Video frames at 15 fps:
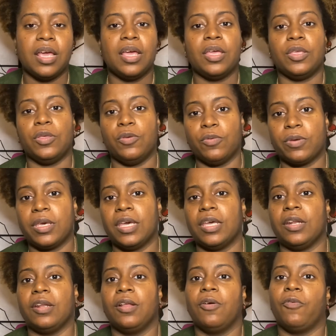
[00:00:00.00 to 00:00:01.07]
You
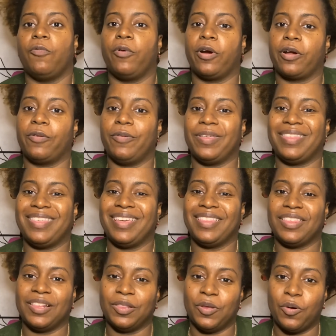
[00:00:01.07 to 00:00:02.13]
can work with the
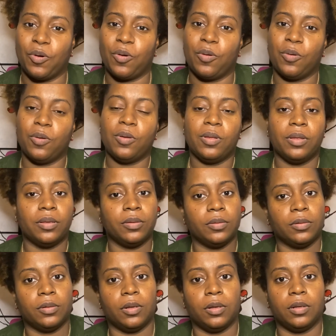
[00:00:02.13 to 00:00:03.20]
local
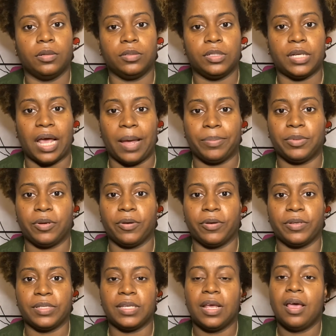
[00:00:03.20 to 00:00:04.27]

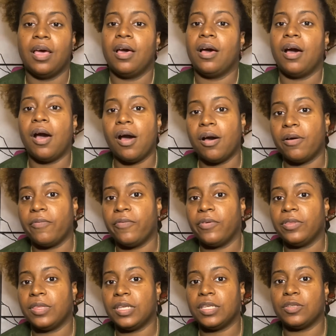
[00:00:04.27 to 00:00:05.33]
chapters of
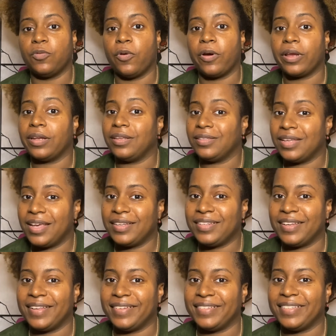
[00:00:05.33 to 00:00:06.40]
these
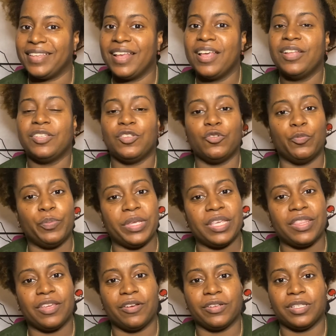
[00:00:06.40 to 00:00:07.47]
organizations to be
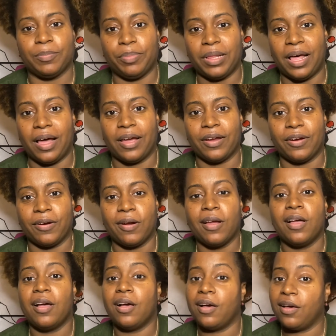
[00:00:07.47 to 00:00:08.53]
their supplier
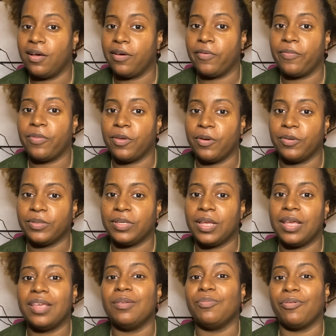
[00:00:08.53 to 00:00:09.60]
of those
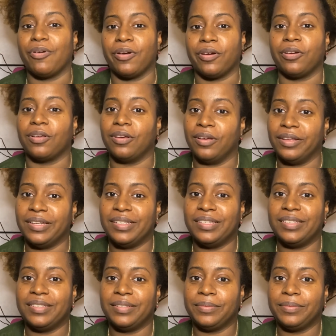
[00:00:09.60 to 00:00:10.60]
embroidered goods.